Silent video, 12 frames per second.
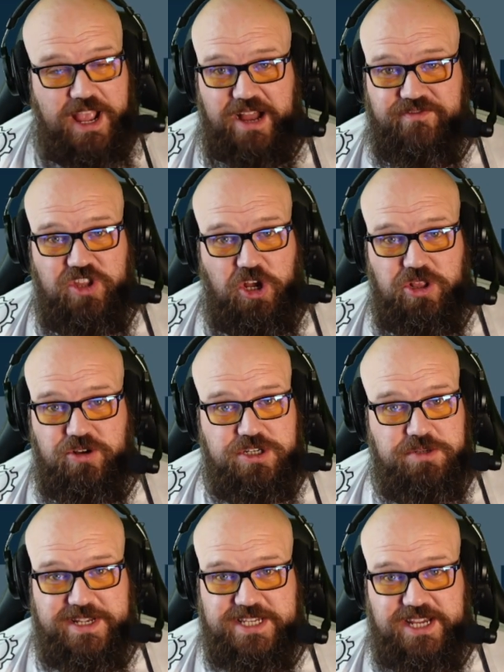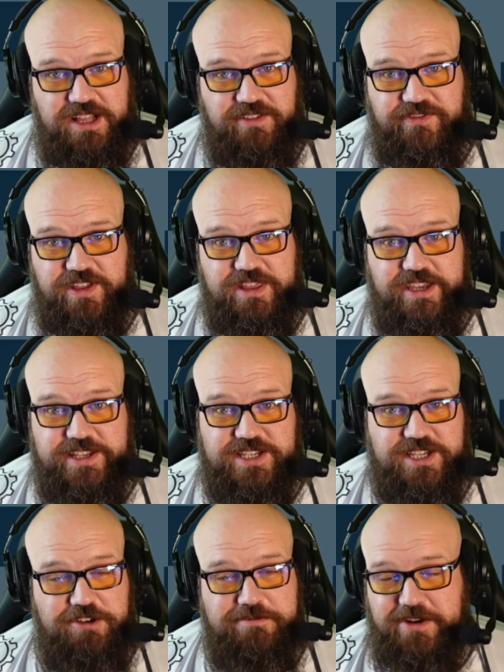I've not looked myself at this,
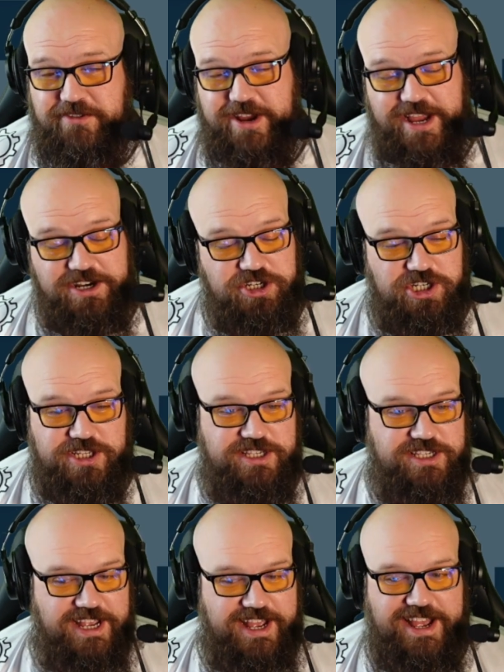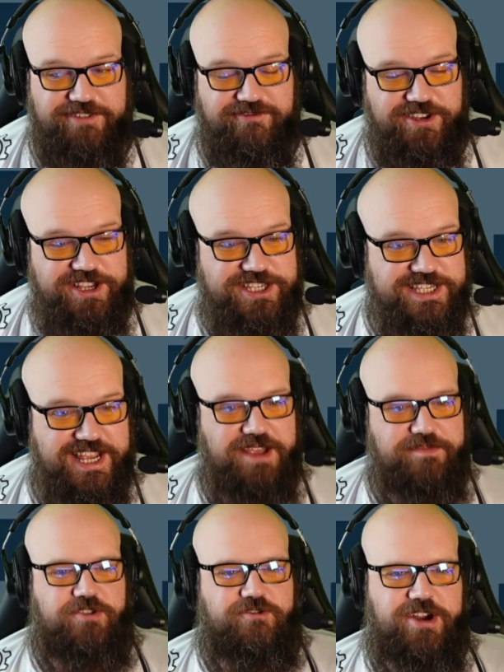so my reactions are first
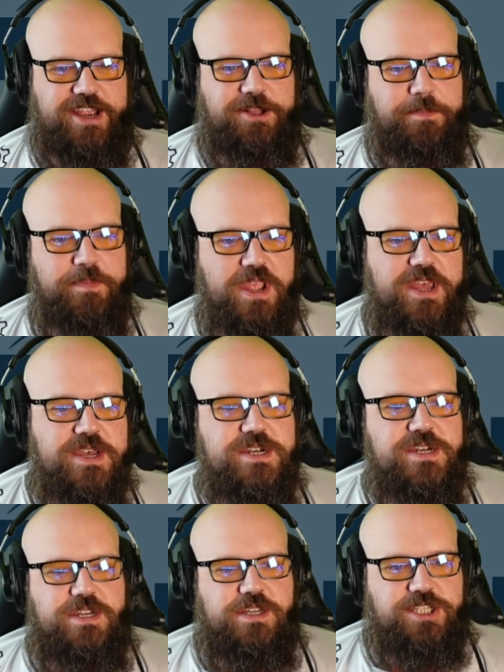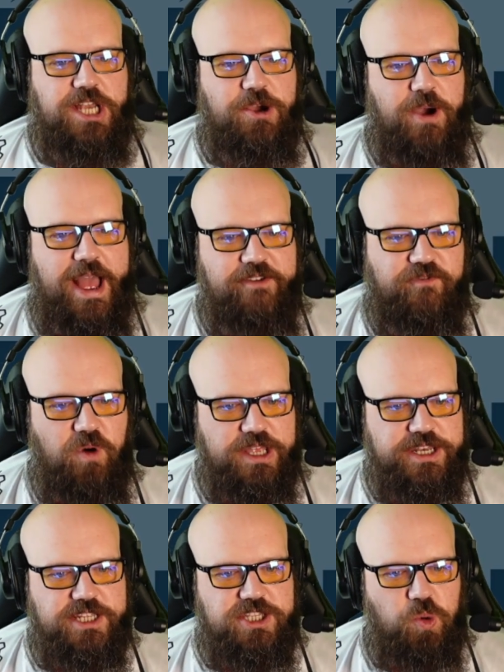time and real. So
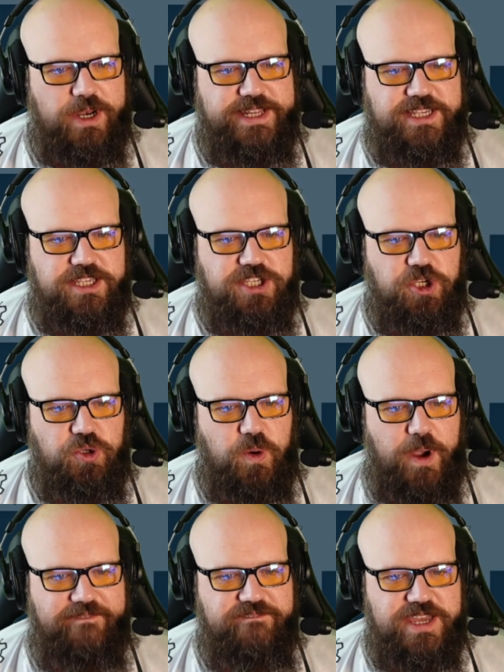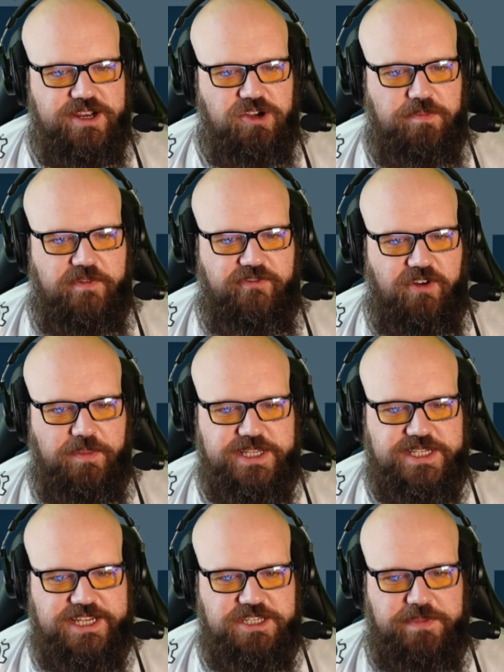F1 22 vehicle
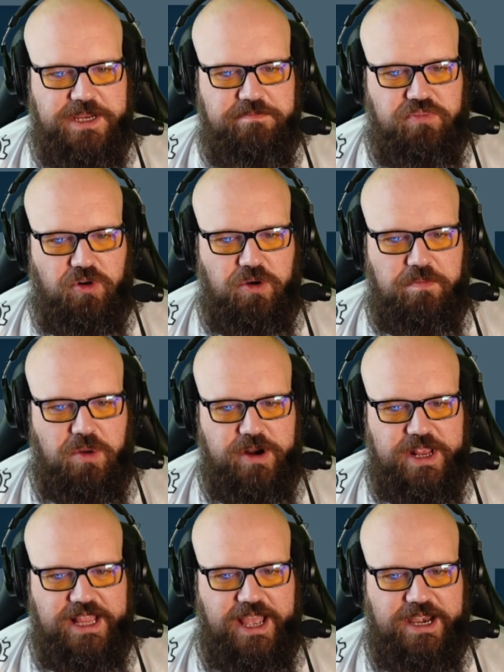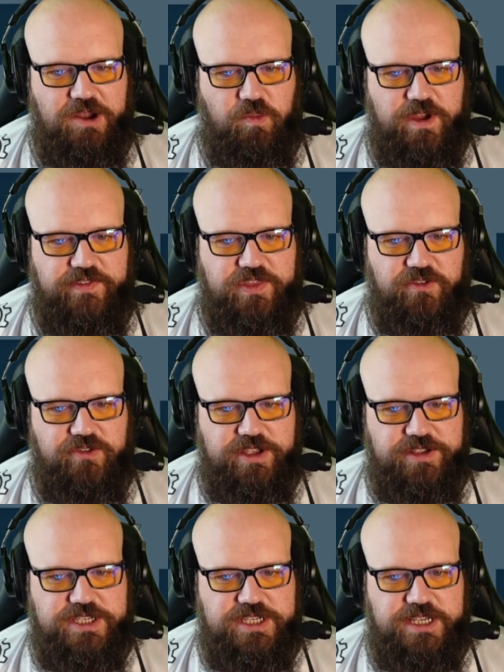performance has been brought more in line with the
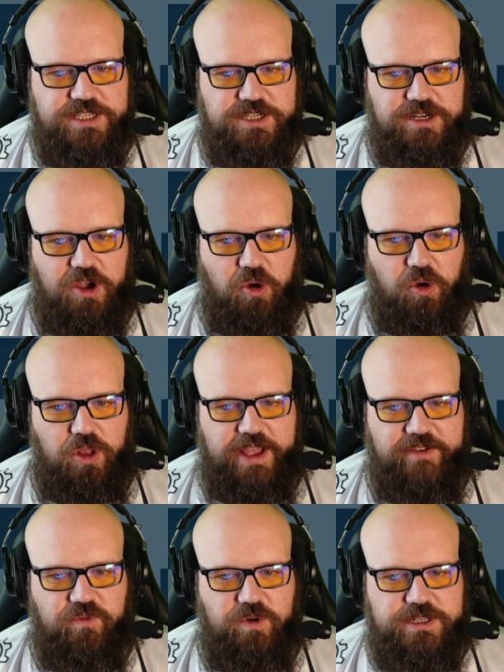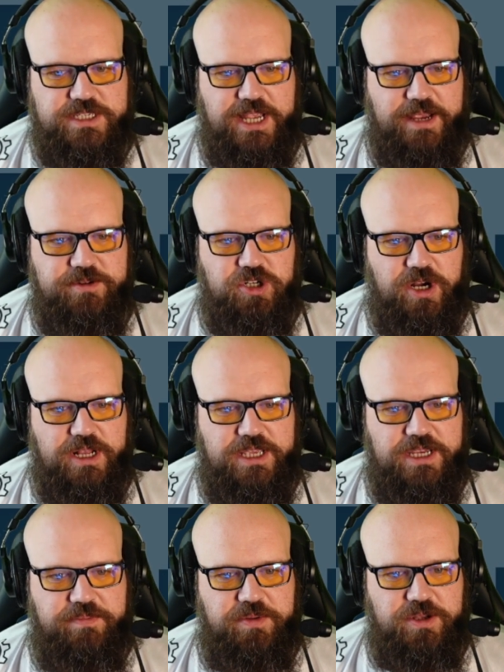real season. All F1 time trial
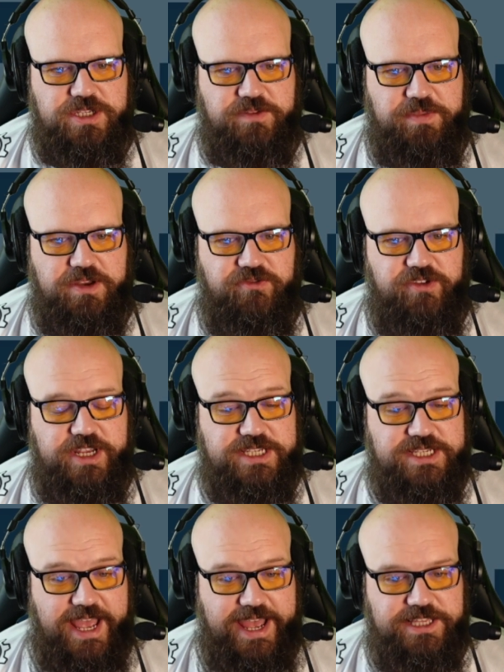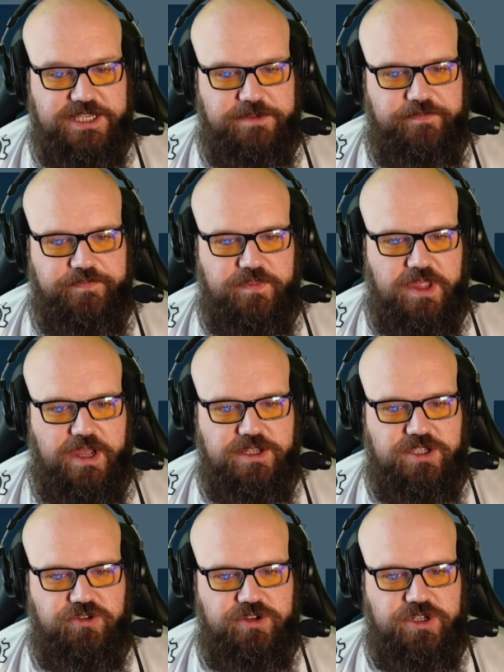leaderboards have been reset
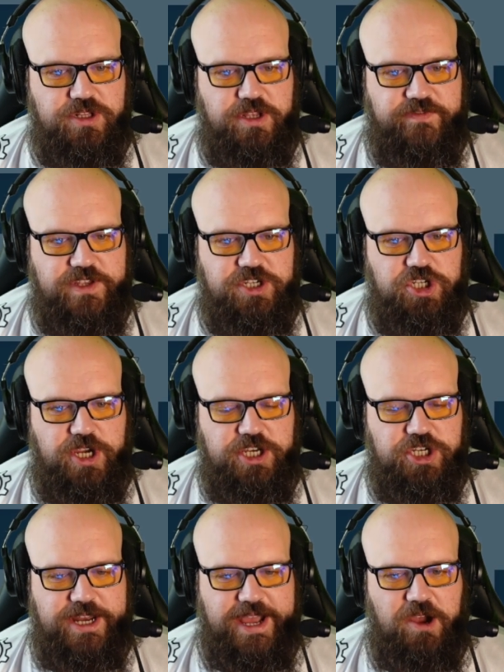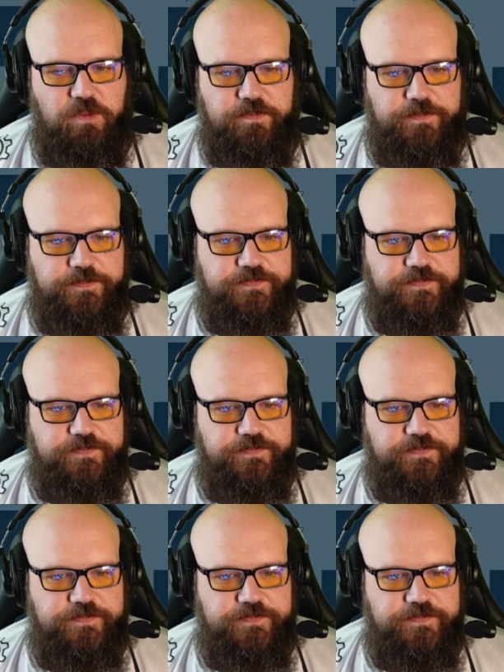as a result of this change. Now,